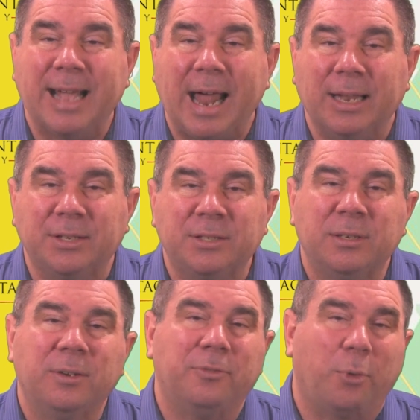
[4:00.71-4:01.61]
Dallas,
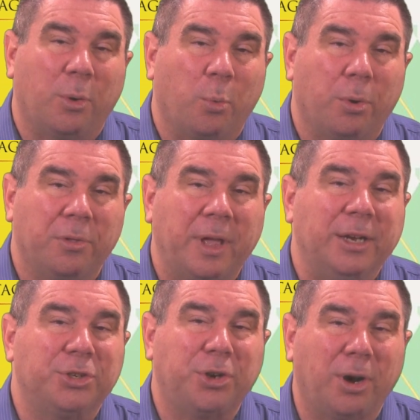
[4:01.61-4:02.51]
Fort Worth,
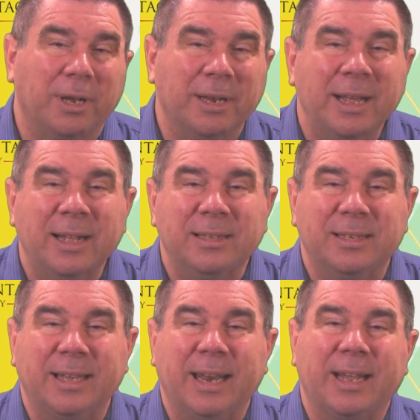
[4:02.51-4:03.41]
and Charlotte
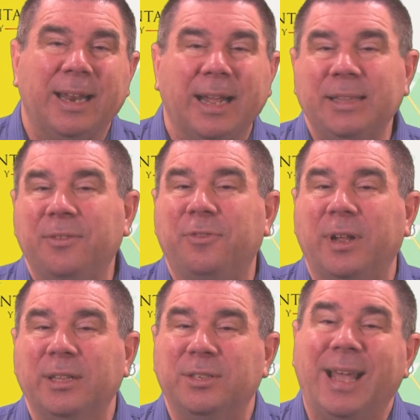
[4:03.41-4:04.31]
to get a connecting
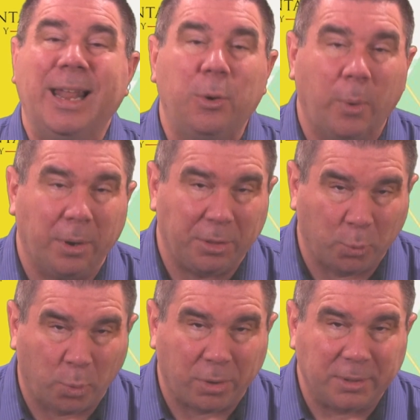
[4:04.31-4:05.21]
flight to anywhere in
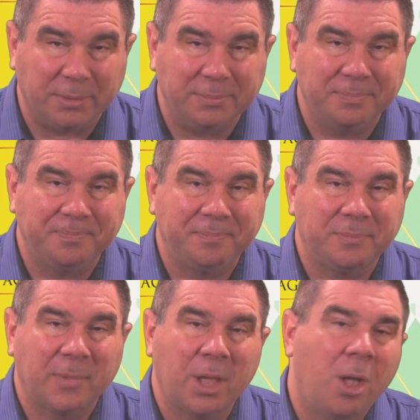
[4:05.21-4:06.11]
the world.
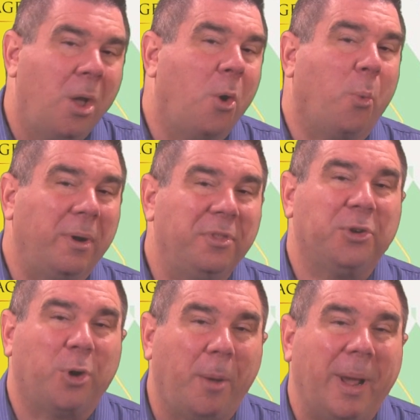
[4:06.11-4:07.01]
One of the
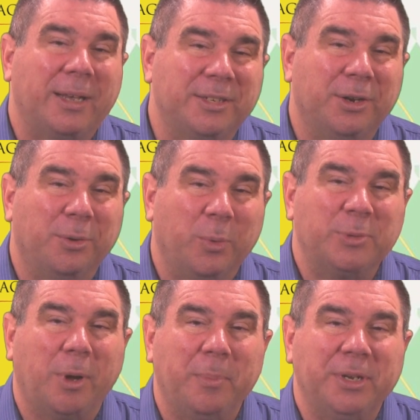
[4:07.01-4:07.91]
drawbacks here in the
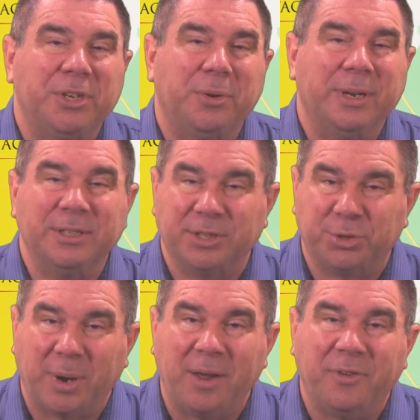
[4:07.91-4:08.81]
West Palm Beach area is the
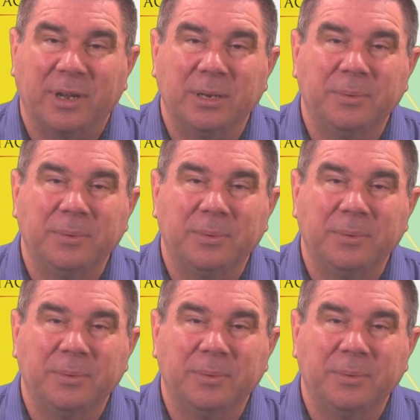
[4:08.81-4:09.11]
traffic.